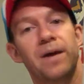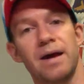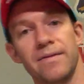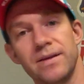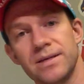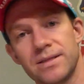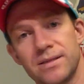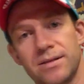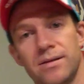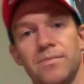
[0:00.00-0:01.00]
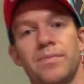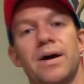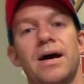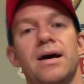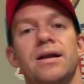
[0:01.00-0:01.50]
And this
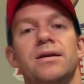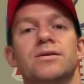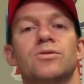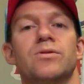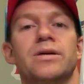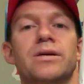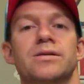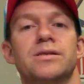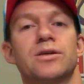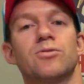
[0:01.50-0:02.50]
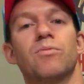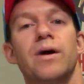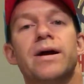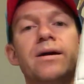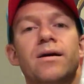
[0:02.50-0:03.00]
pad is only a single
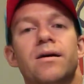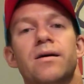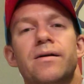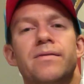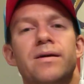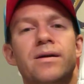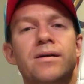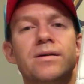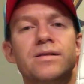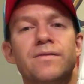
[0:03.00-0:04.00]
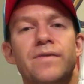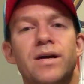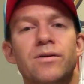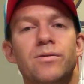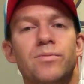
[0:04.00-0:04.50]
break. I think it is
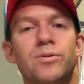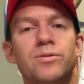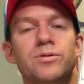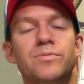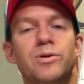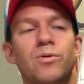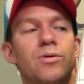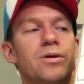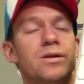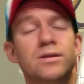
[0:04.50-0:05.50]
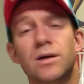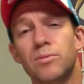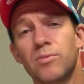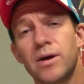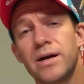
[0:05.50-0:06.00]
available to be ordered in a
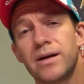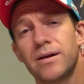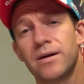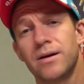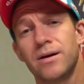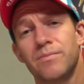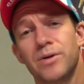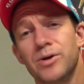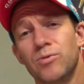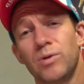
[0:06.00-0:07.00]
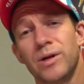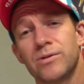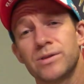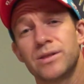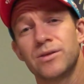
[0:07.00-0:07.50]
double break, but you really
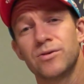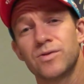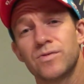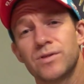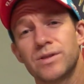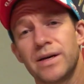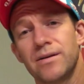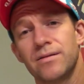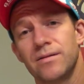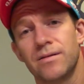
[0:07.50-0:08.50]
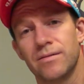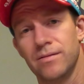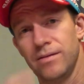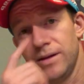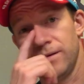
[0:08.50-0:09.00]
don't see those for sale
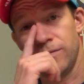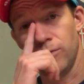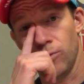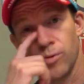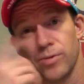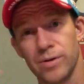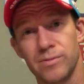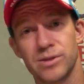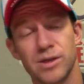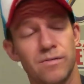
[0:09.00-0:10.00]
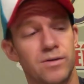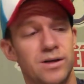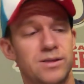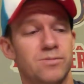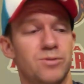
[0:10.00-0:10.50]
other than if you order them yourself
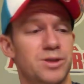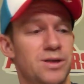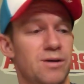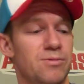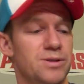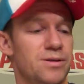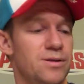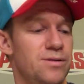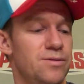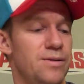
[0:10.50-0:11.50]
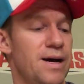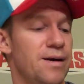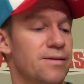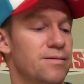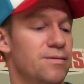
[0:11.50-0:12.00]
custom, which I wasn't going to do
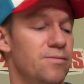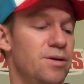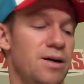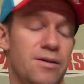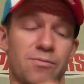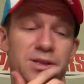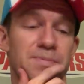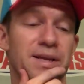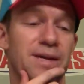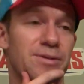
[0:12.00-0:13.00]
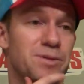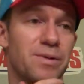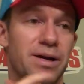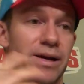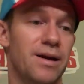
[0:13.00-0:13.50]
that. I didn't want to spend that much
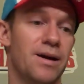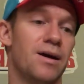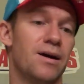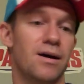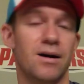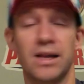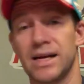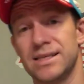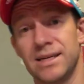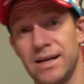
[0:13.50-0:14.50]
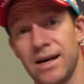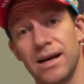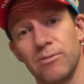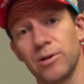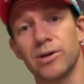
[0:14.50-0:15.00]
money. Like I said, I
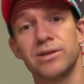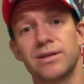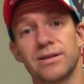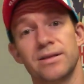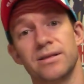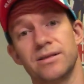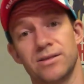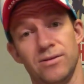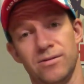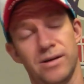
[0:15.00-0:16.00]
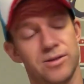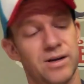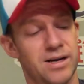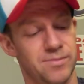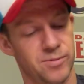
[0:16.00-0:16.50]
got a really good deal on these, so I
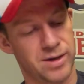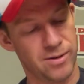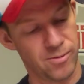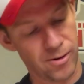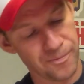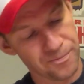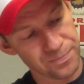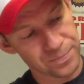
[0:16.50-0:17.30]
tried them the way they were.